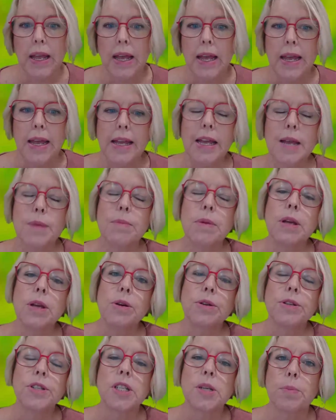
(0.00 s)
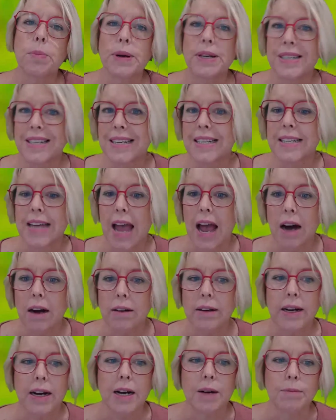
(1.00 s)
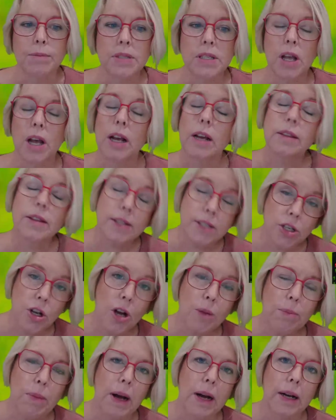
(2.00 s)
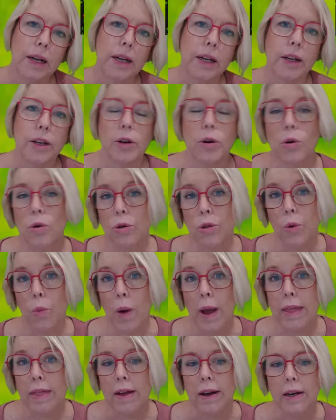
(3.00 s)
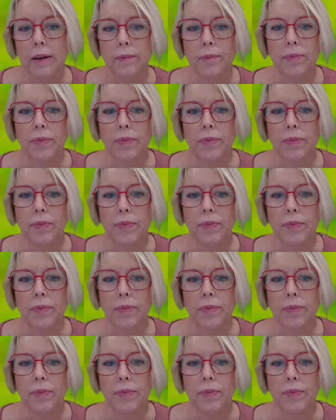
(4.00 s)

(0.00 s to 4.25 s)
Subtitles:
It can be used to predict outcomes like the stock market or the weather.